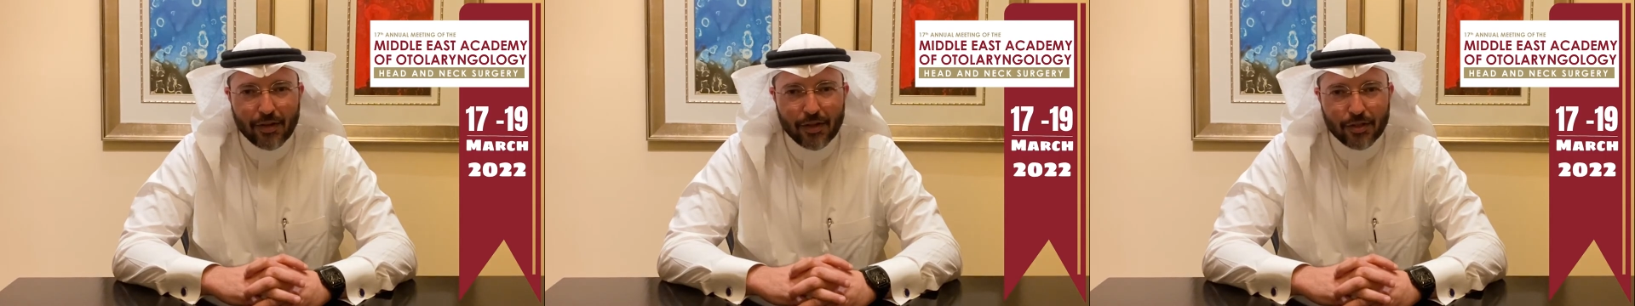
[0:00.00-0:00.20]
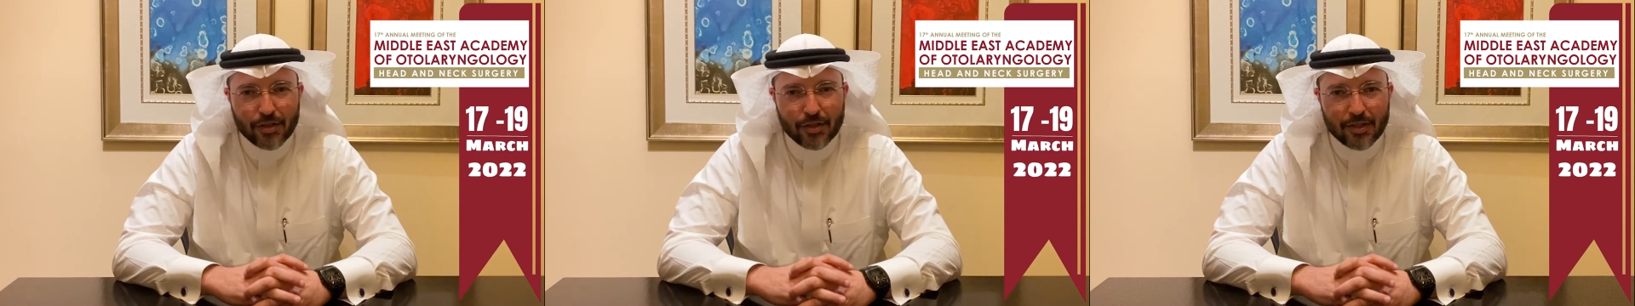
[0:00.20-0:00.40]

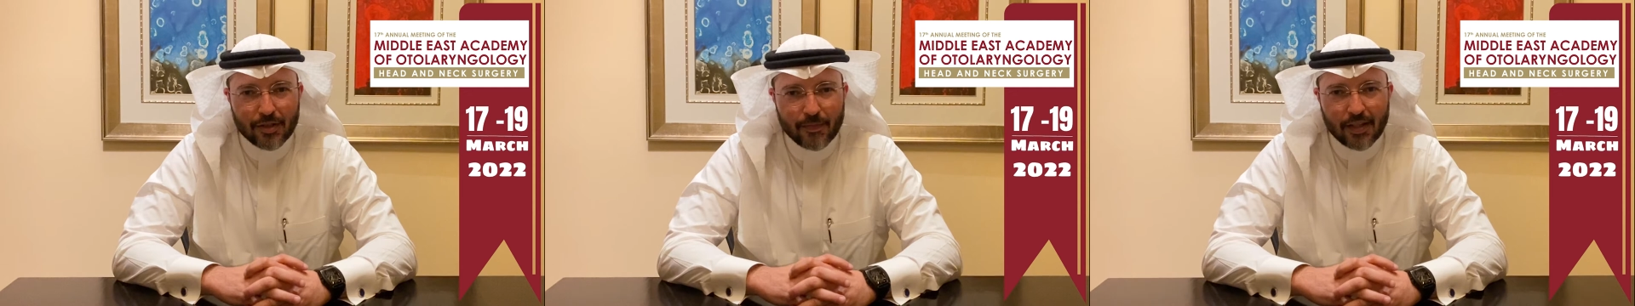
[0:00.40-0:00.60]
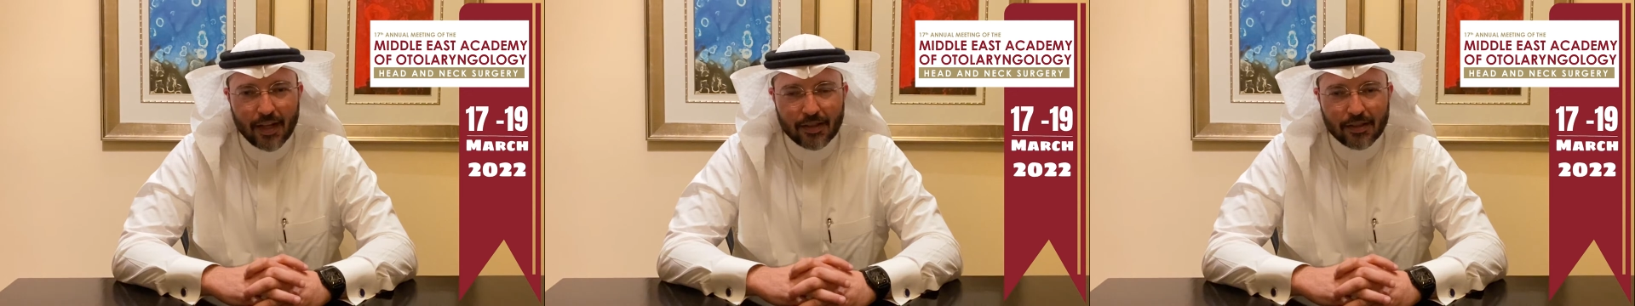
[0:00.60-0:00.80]
a
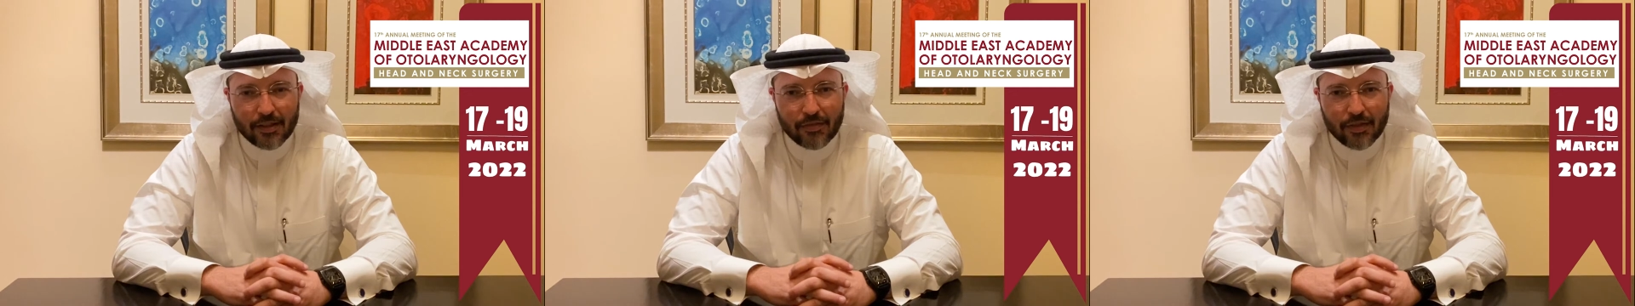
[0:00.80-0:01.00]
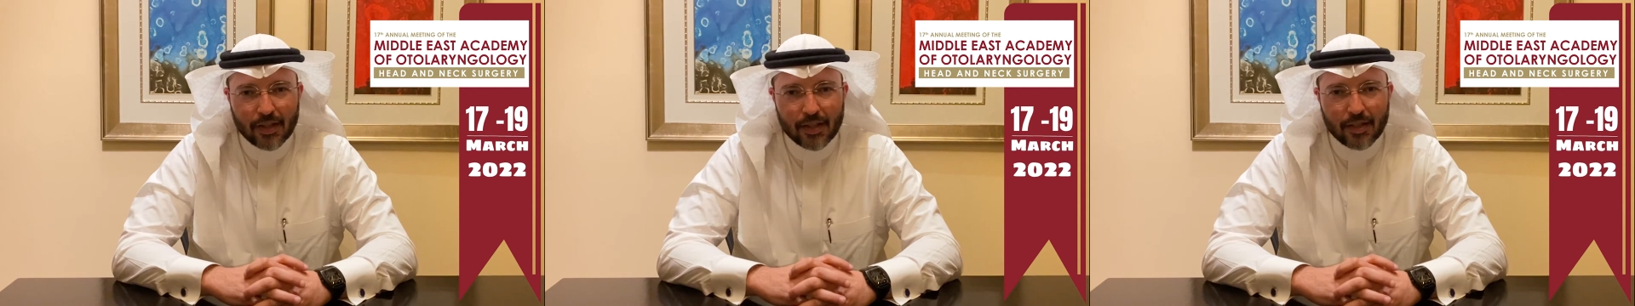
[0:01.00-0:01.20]
rich
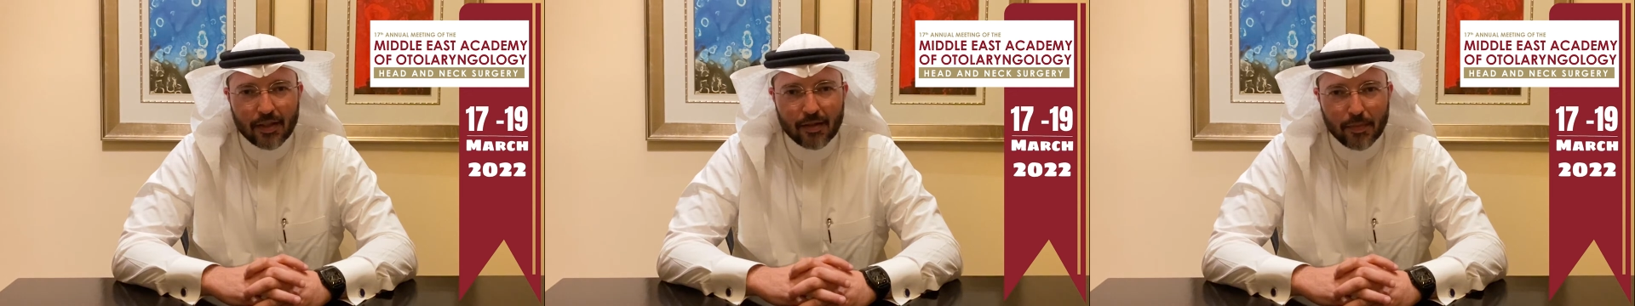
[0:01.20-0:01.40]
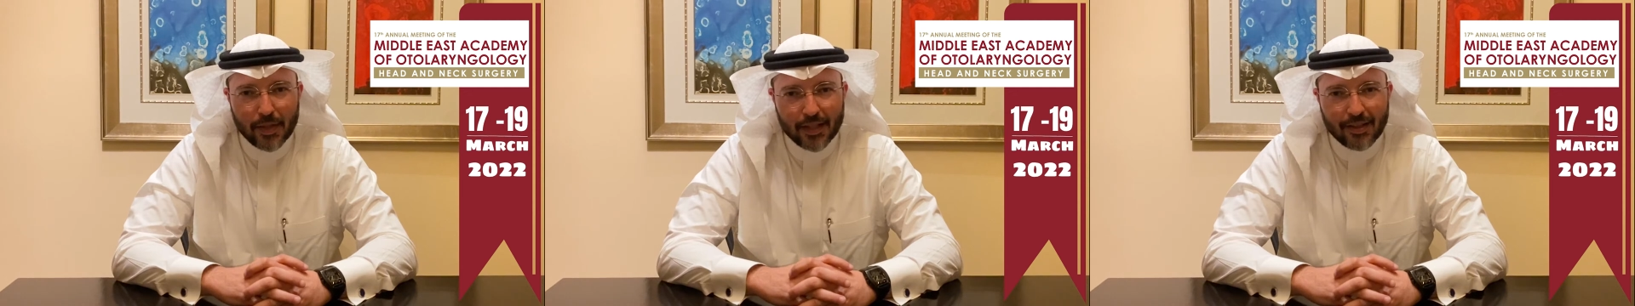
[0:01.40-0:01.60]

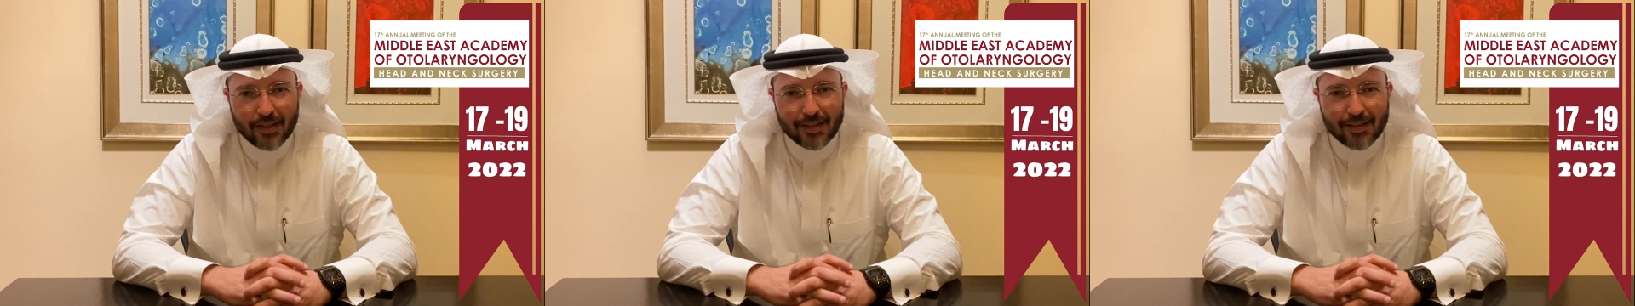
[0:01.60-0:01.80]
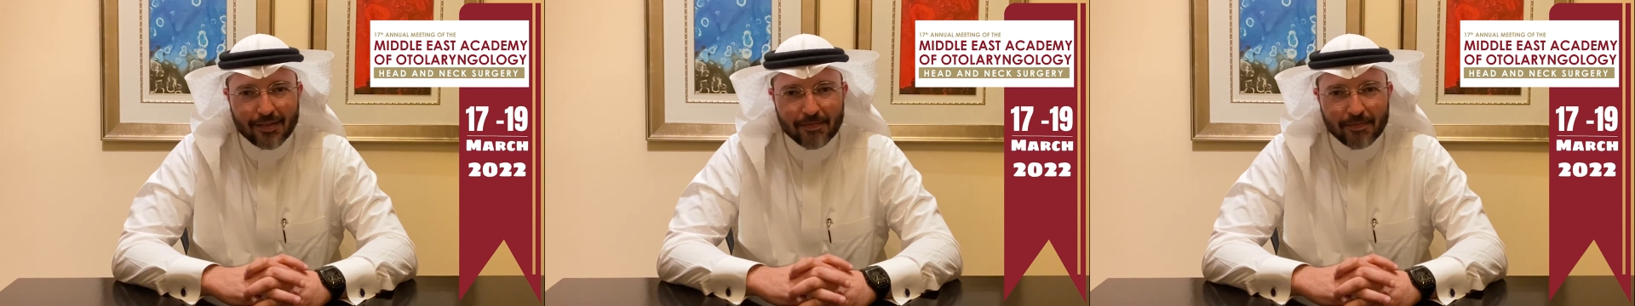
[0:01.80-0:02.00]
scientific
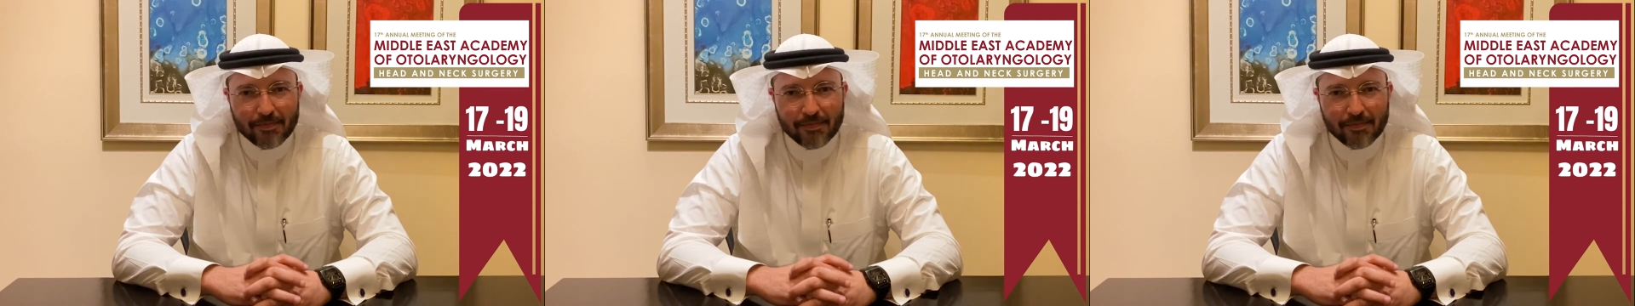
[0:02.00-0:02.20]
meeting.